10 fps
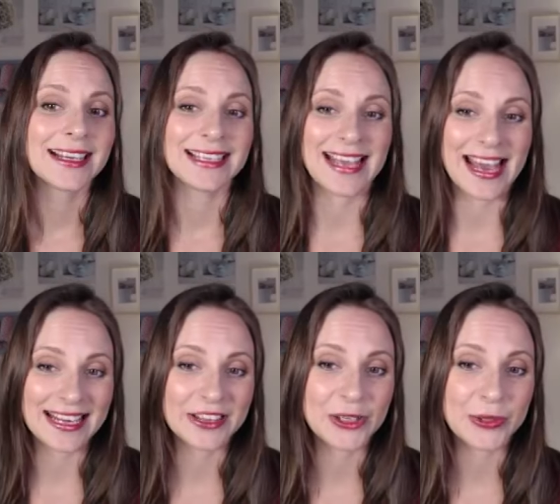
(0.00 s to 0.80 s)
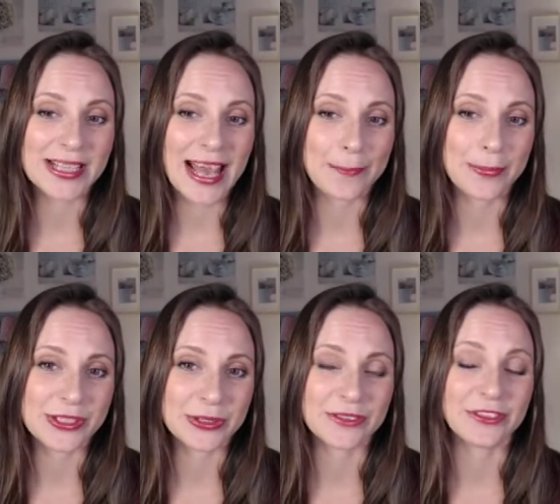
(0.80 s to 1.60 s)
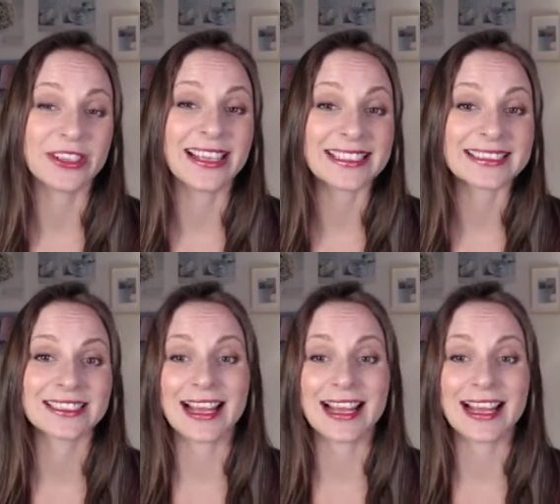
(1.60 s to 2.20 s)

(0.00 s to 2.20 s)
getting those episodes, if you're not